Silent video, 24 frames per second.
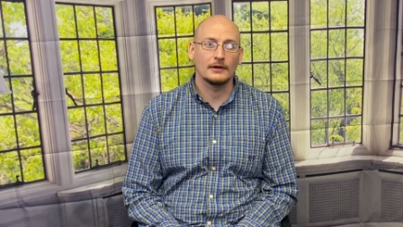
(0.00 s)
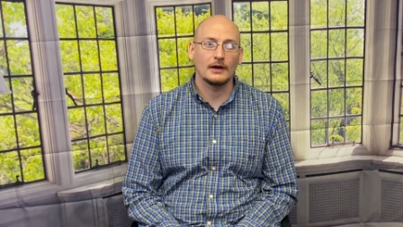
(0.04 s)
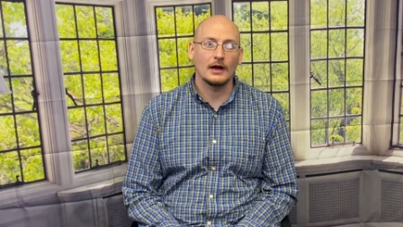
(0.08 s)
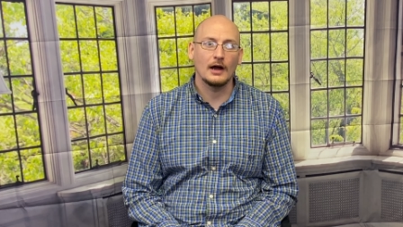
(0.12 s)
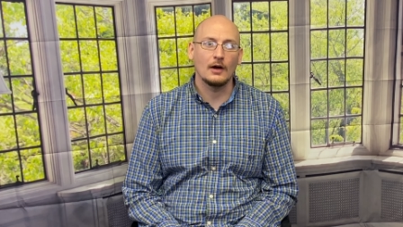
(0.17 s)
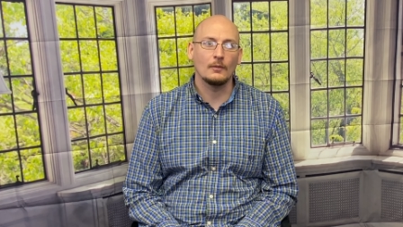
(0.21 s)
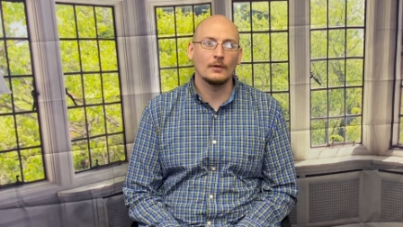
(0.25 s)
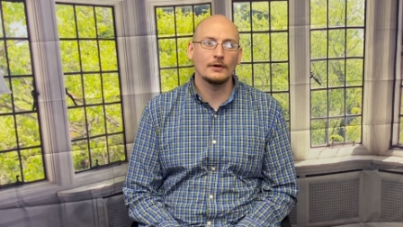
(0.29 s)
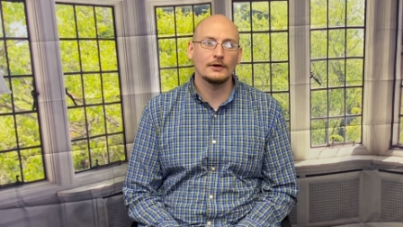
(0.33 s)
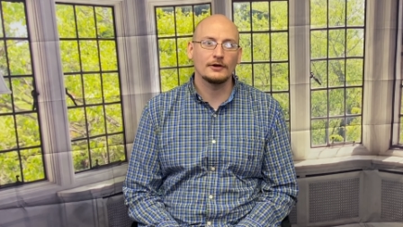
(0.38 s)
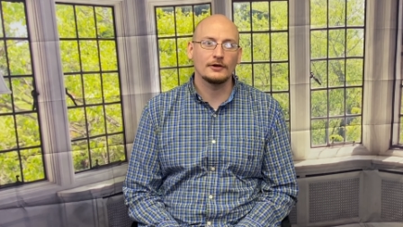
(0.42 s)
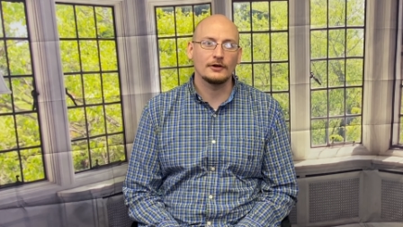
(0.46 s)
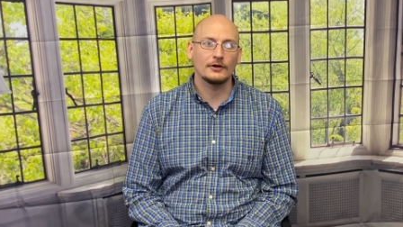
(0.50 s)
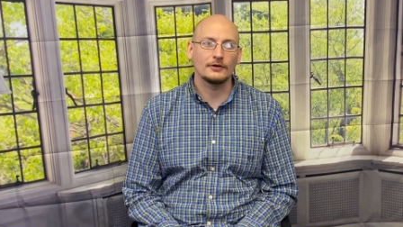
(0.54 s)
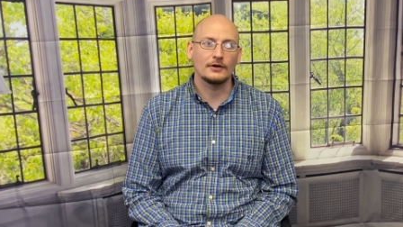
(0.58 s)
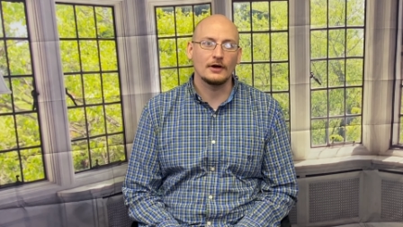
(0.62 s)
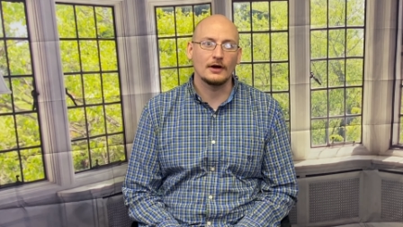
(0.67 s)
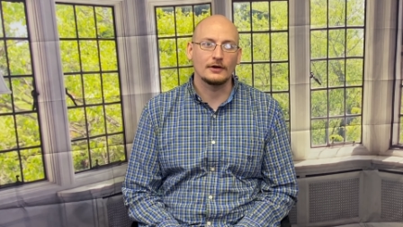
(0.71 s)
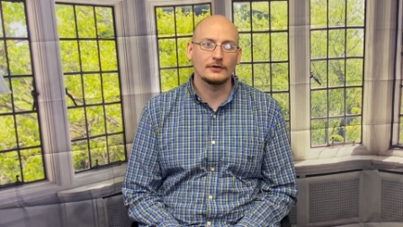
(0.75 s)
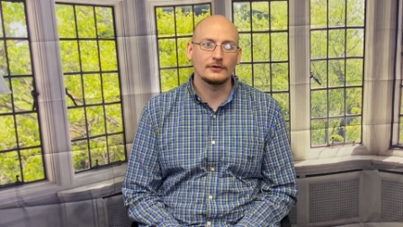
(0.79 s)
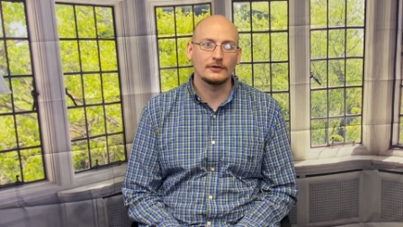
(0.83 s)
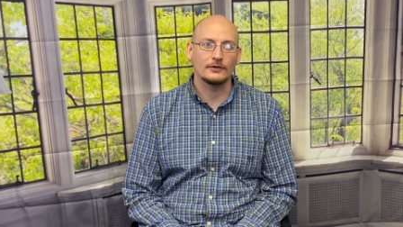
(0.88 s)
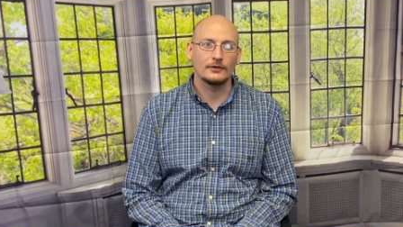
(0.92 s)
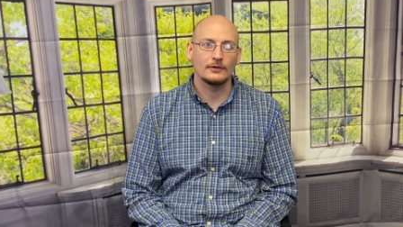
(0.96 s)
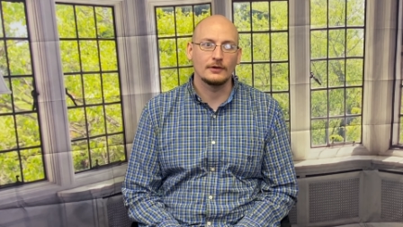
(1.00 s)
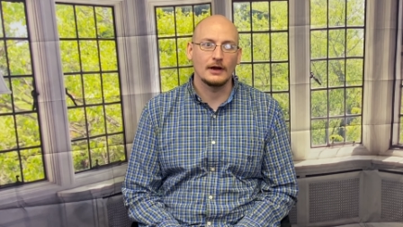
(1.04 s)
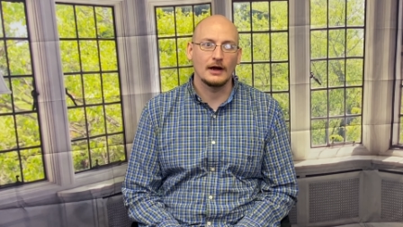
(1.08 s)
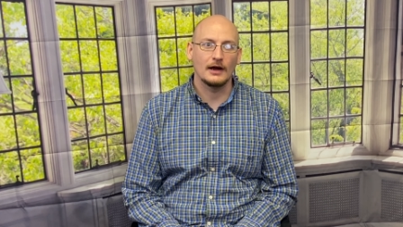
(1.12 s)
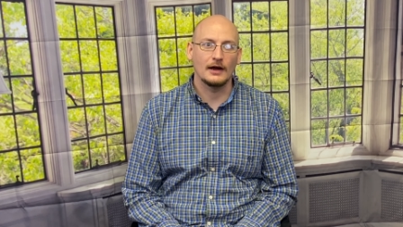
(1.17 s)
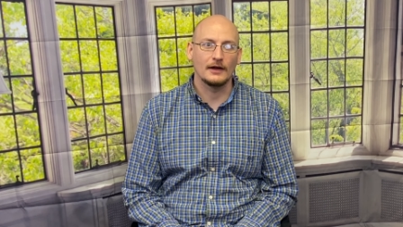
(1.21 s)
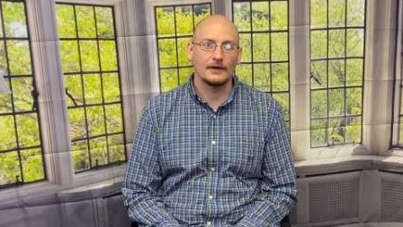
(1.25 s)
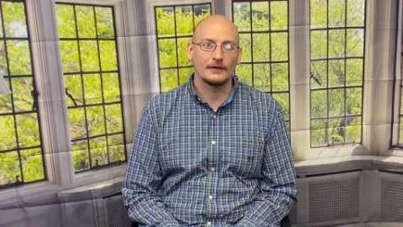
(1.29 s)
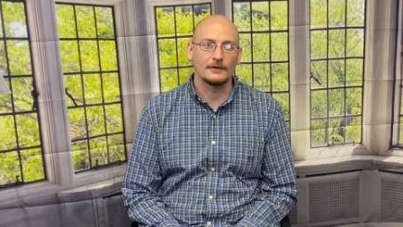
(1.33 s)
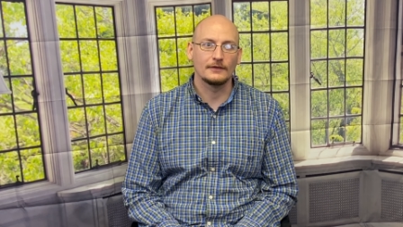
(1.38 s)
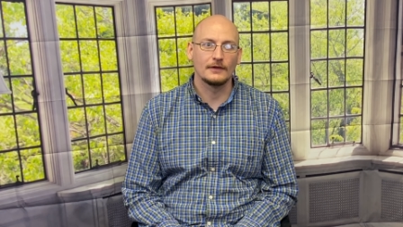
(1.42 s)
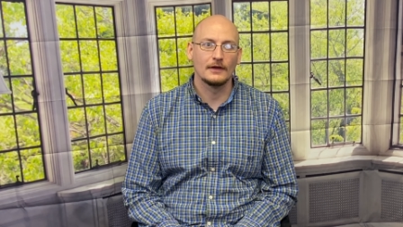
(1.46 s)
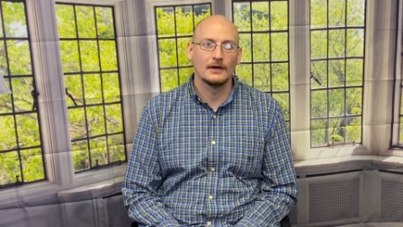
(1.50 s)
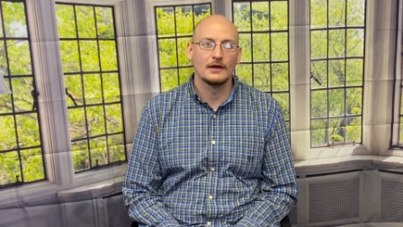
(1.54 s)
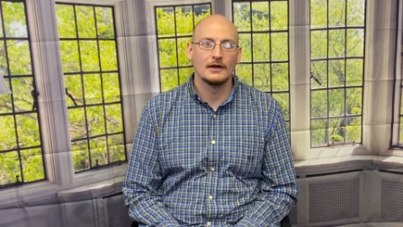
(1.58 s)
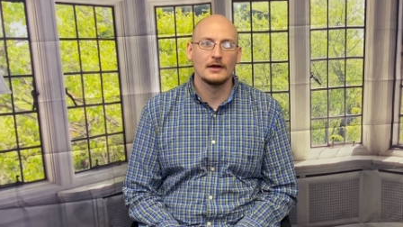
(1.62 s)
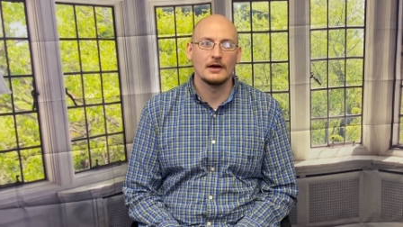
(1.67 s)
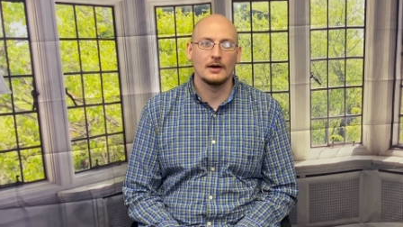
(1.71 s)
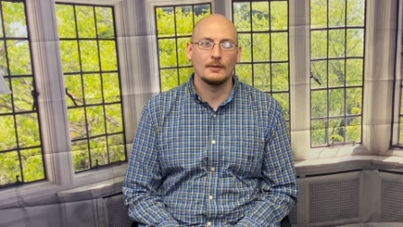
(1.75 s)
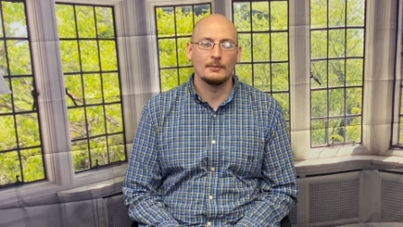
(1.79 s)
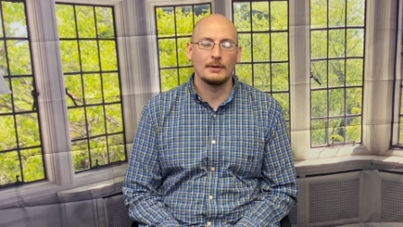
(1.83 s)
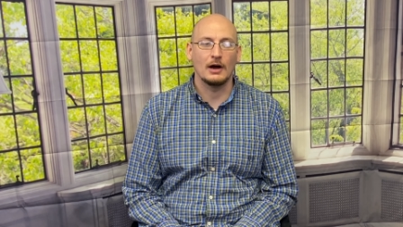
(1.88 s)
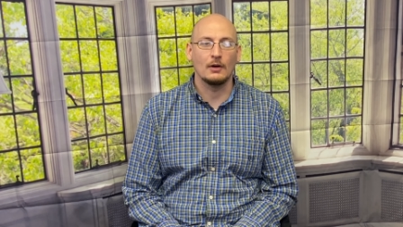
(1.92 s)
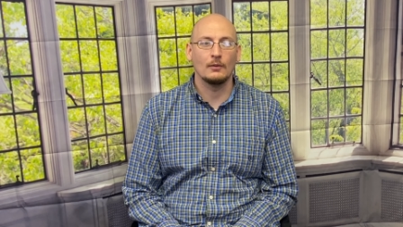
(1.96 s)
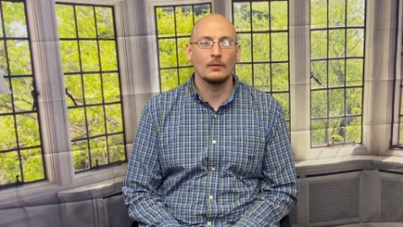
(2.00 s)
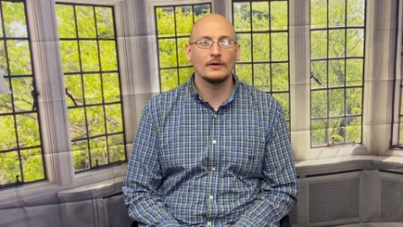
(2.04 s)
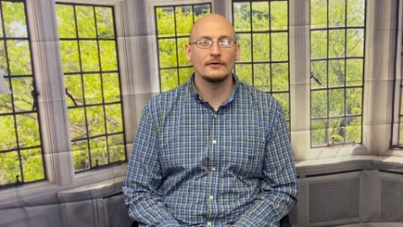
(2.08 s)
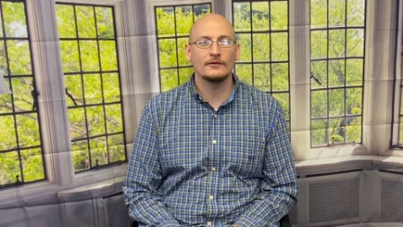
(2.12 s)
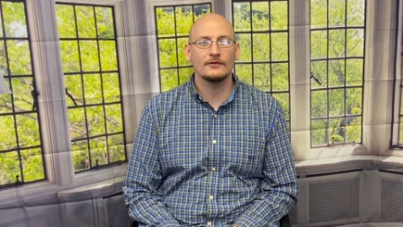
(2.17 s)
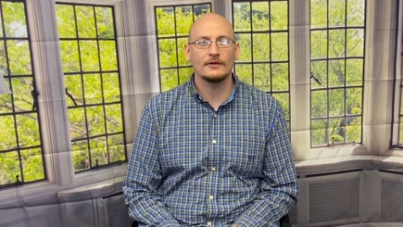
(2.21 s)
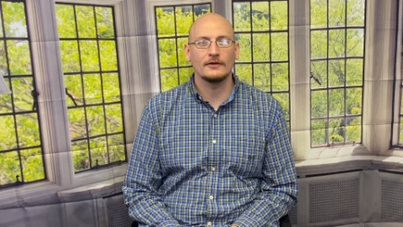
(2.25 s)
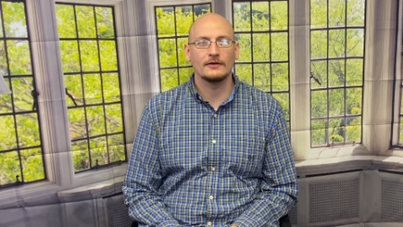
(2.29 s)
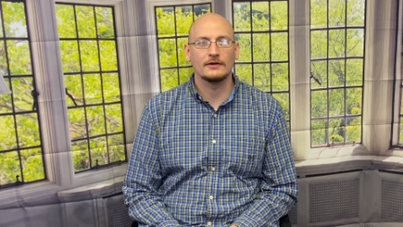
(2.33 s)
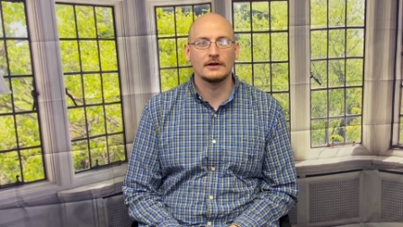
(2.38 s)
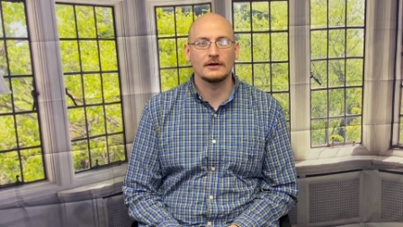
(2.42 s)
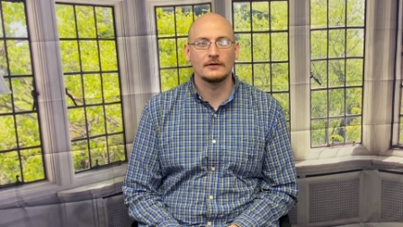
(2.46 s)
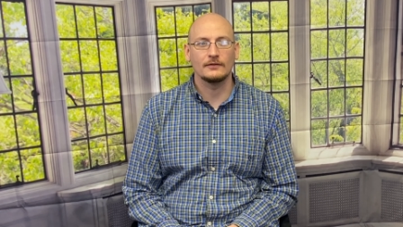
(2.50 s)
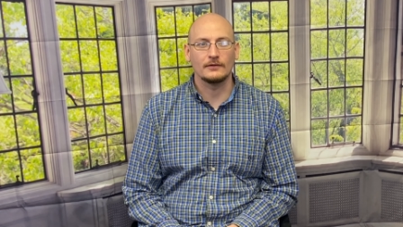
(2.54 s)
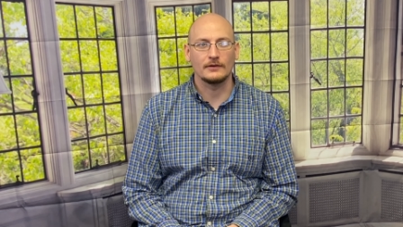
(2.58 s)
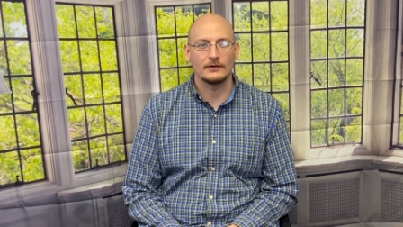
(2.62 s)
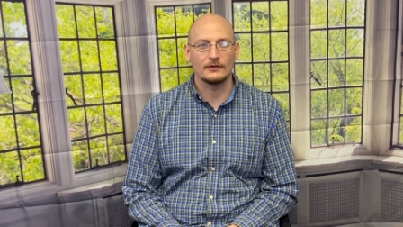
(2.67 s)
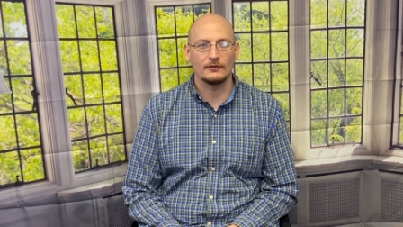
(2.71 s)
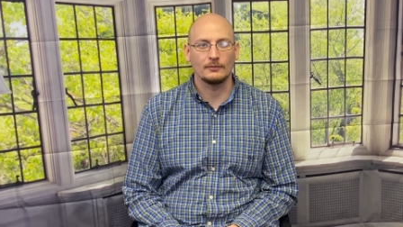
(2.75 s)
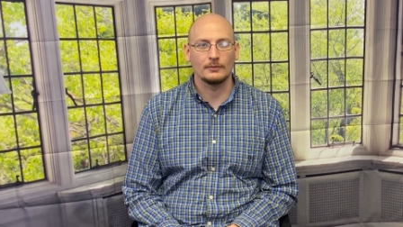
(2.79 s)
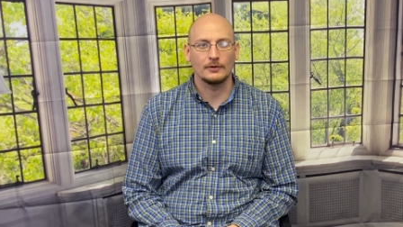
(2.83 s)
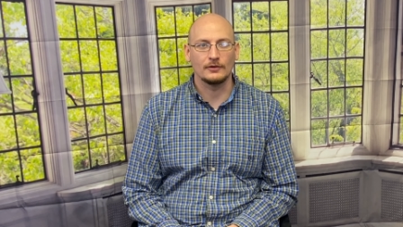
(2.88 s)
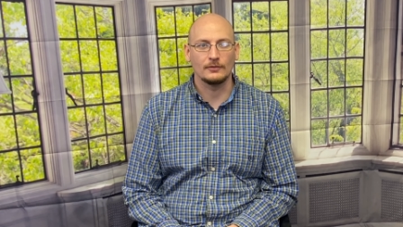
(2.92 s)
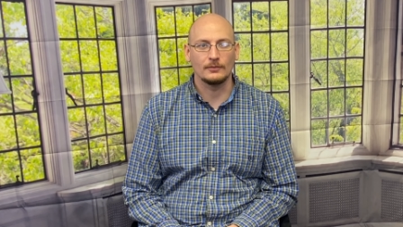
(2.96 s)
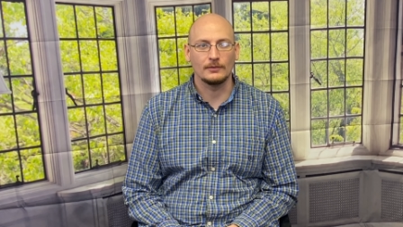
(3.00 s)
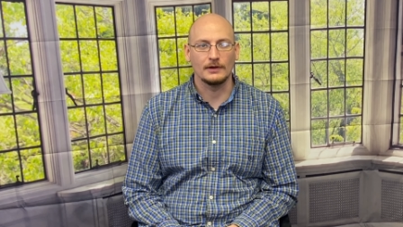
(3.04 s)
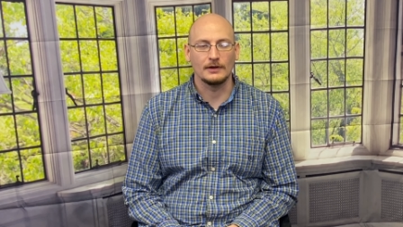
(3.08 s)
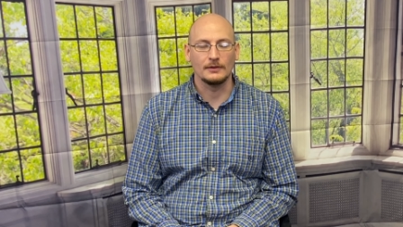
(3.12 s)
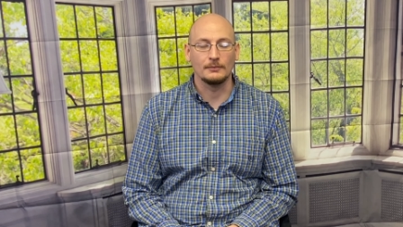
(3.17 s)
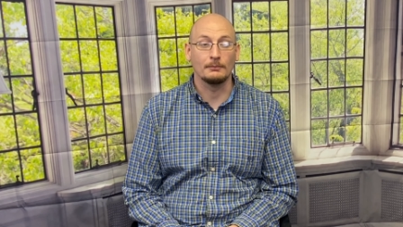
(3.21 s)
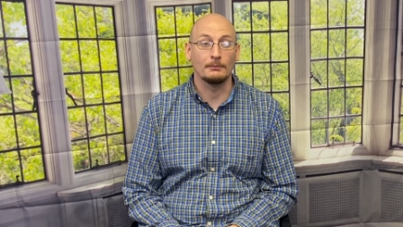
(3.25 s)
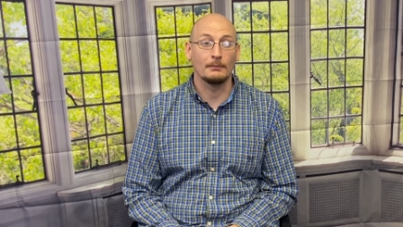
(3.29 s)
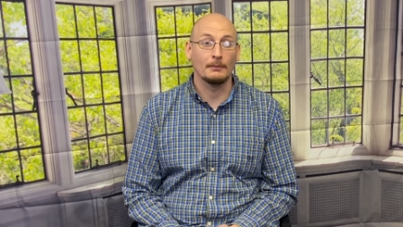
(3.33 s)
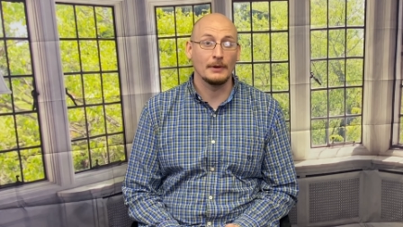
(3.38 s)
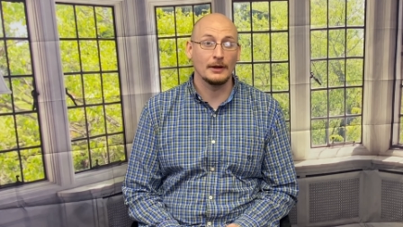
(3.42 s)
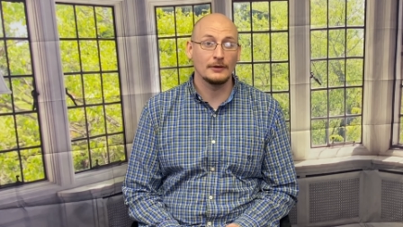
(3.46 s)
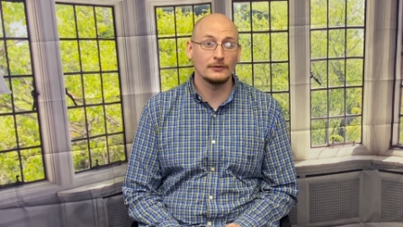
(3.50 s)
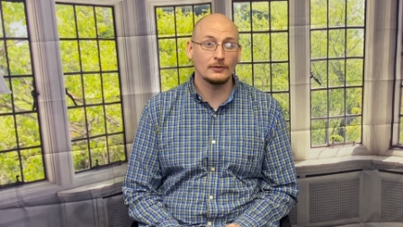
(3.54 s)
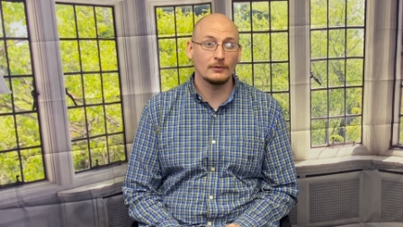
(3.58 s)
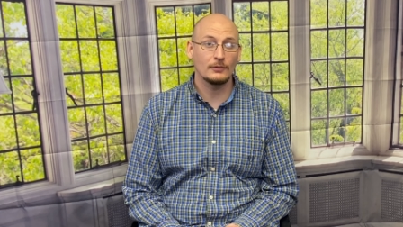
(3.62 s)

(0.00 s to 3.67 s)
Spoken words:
I wanted to talk to you guys about what's the difference between mental